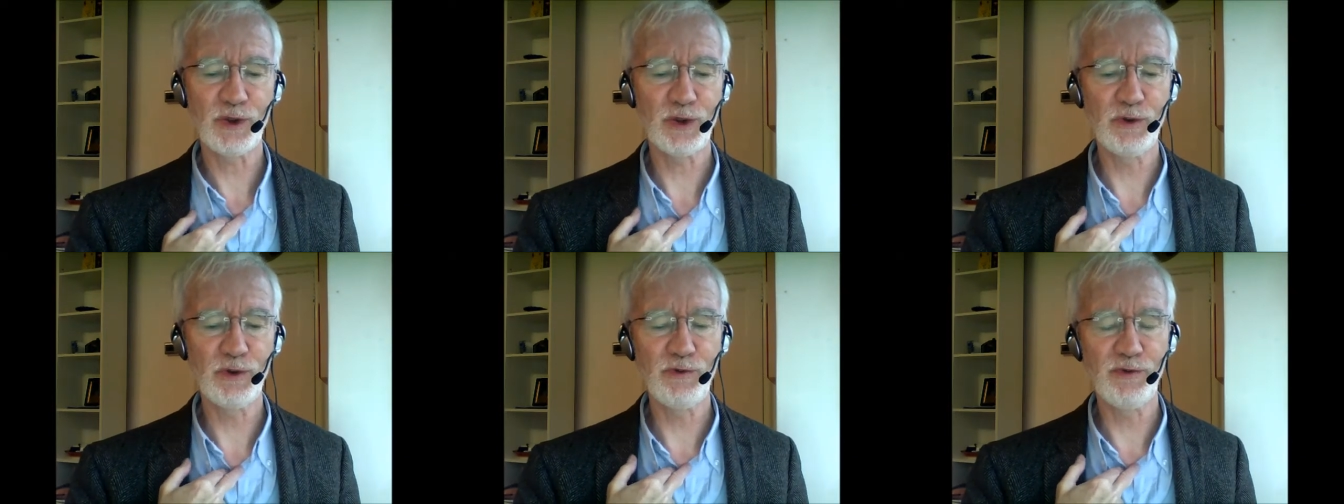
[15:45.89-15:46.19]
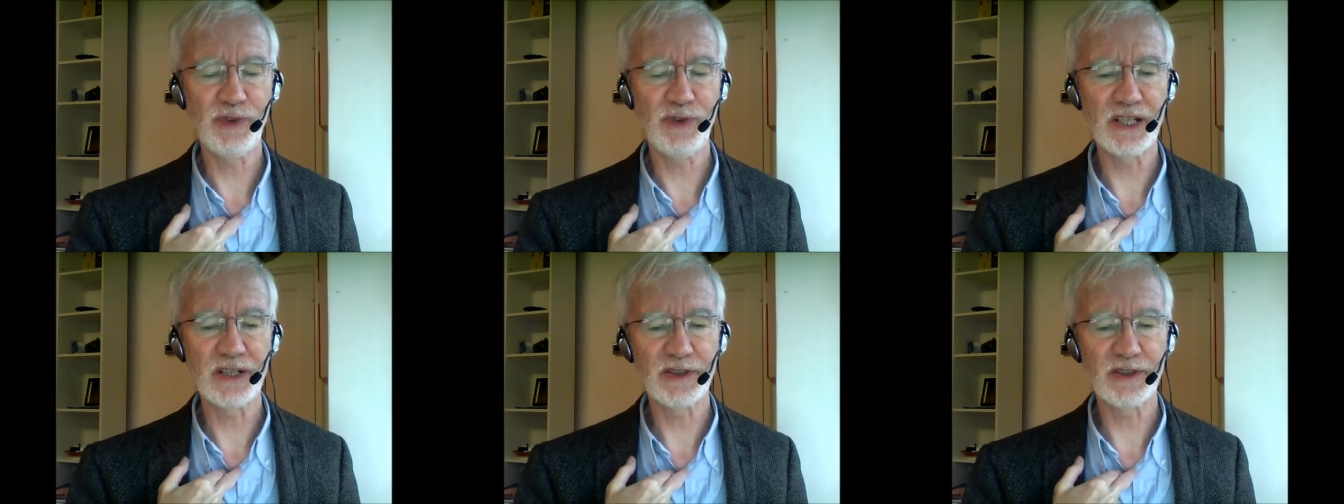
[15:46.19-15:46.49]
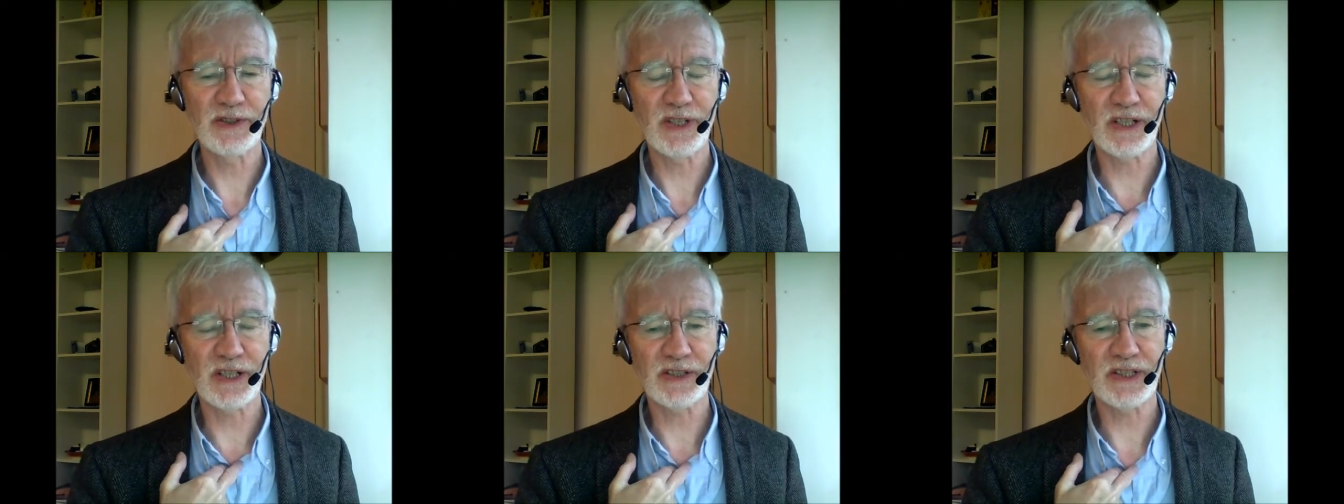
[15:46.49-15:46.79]
two
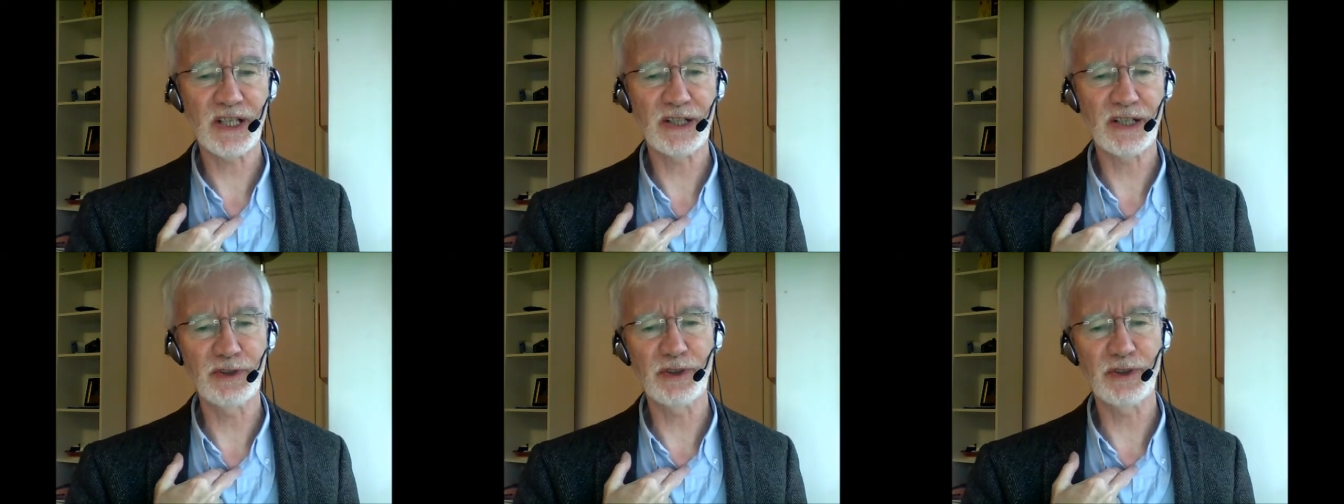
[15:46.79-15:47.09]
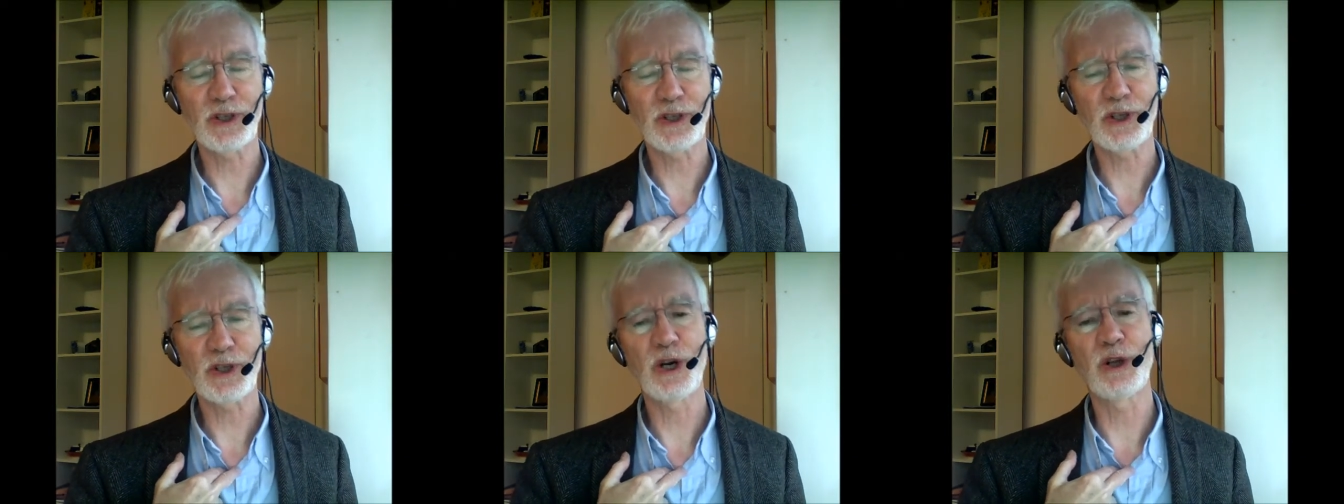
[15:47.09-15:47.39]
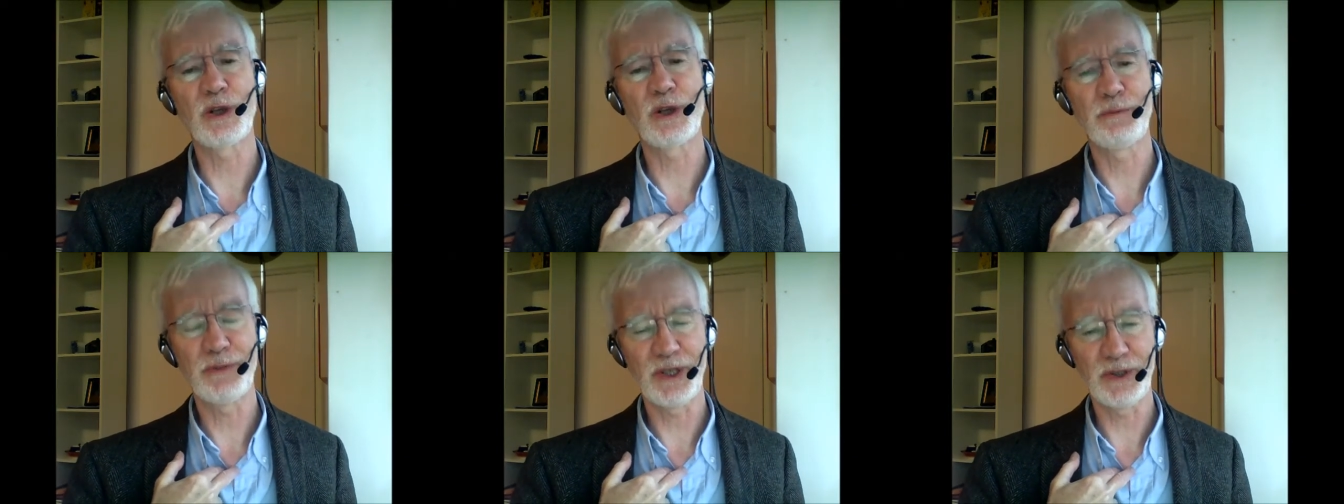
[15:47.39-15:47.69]
fingers just under the
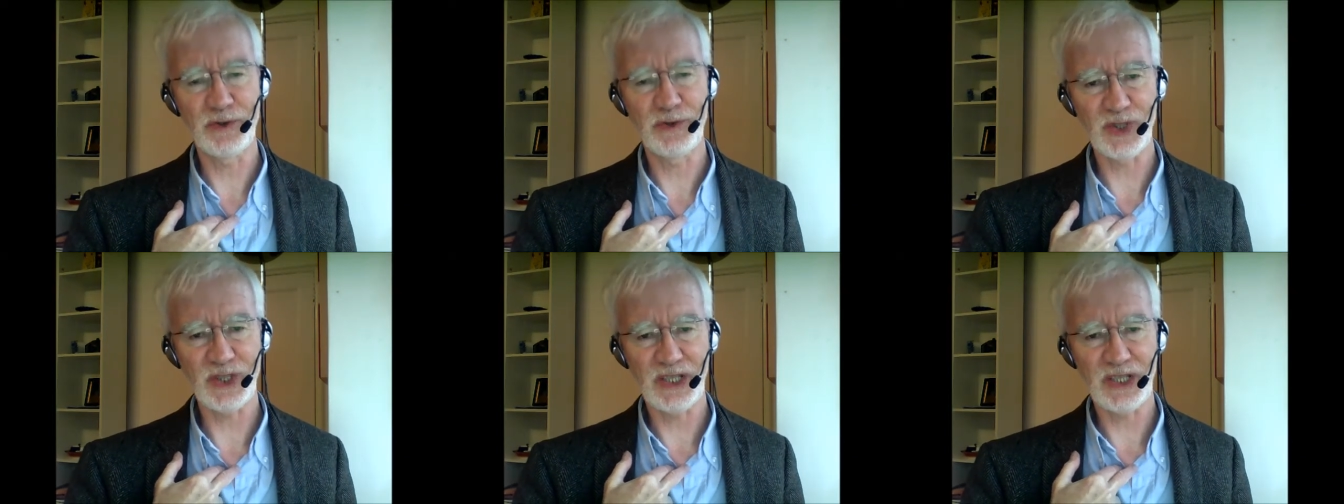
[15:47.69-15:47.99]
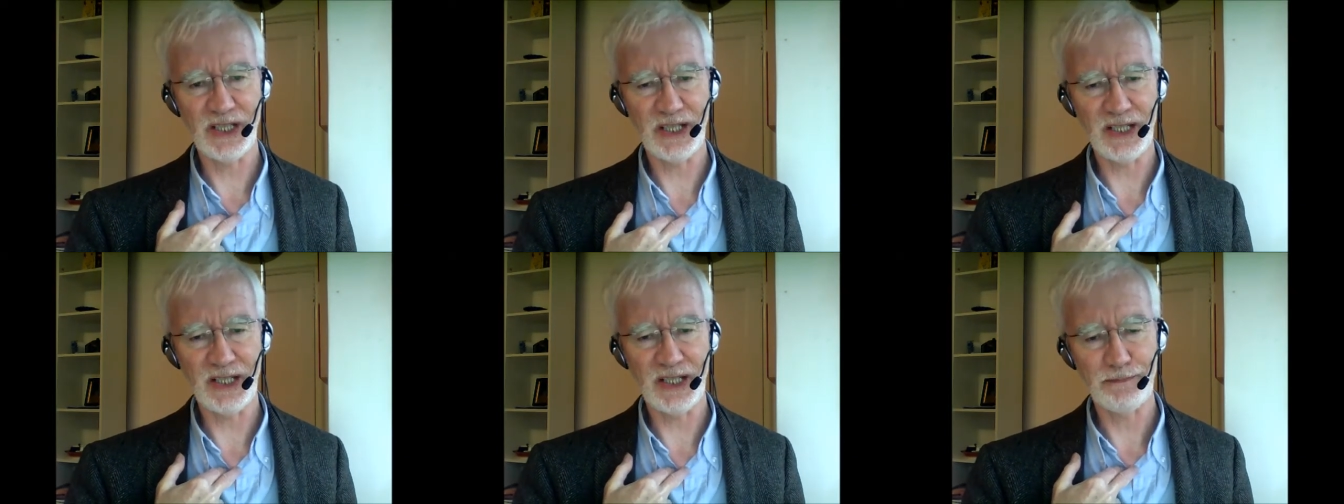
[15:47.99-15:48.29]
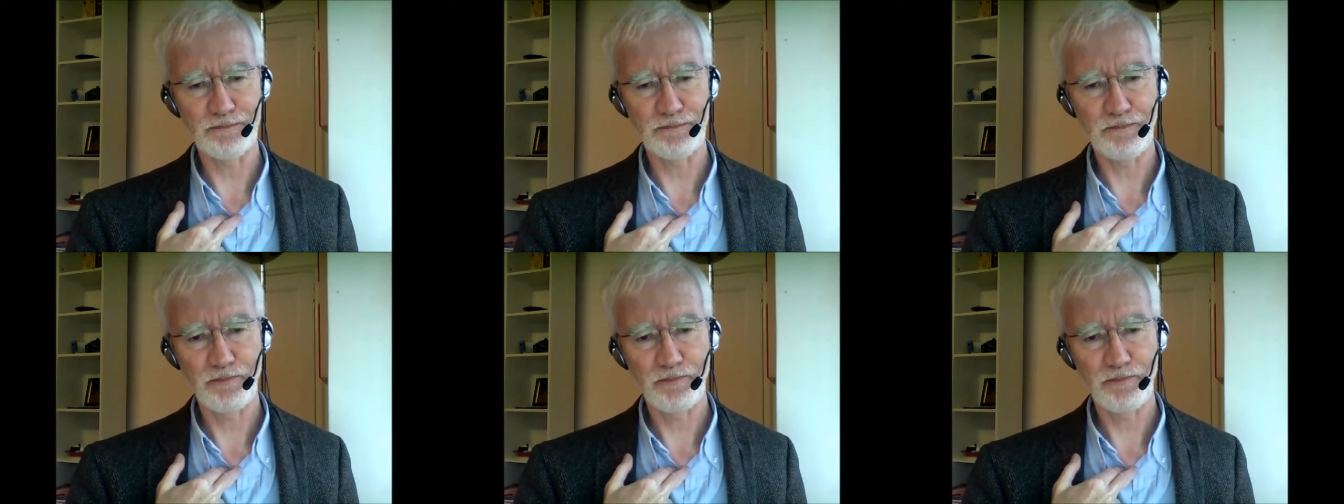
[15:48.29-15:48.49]
collarbones here,